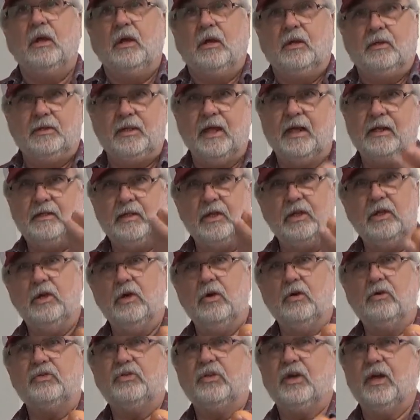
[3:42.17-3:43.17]
Take the
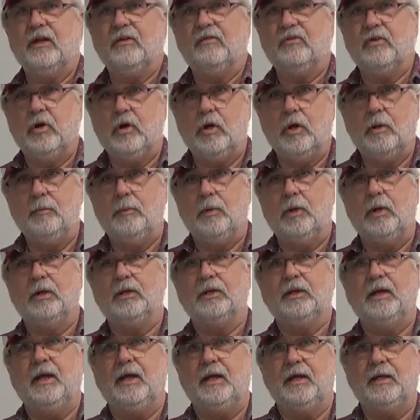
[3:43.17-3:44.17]
yolks out of a hard-boiled
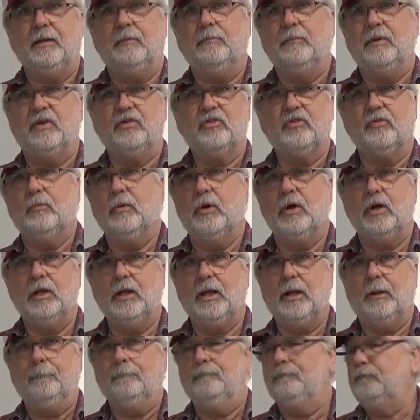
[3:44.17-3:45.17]
egg and mix them all
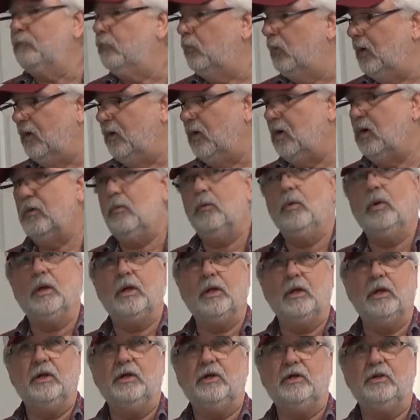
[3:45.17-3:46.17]
up. Well, all we're
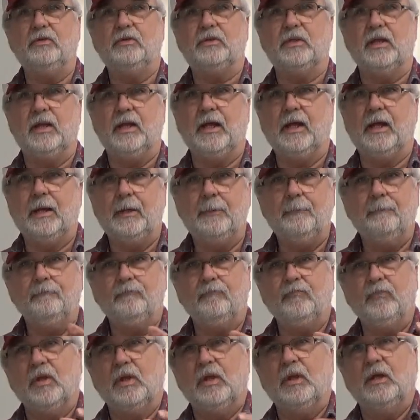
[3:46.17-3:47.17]
going to do today
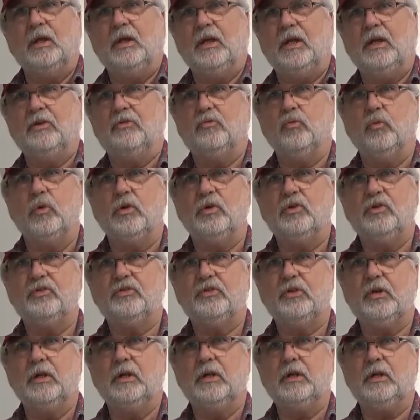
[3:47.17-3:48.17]
is we're just
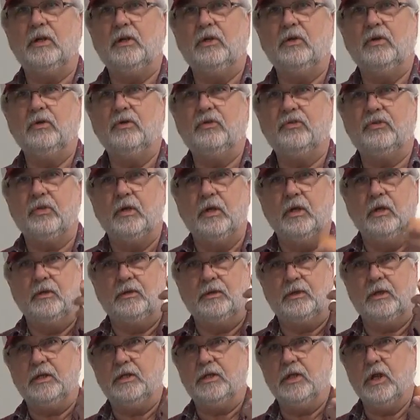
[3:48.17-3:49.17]
going to use
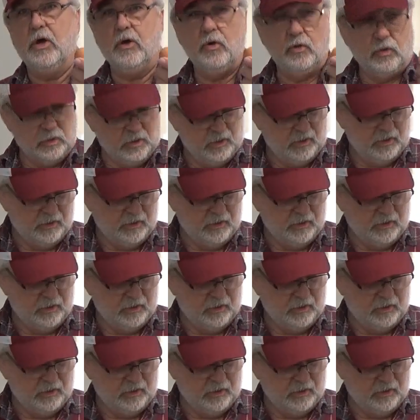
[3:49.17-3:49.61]
the yolk,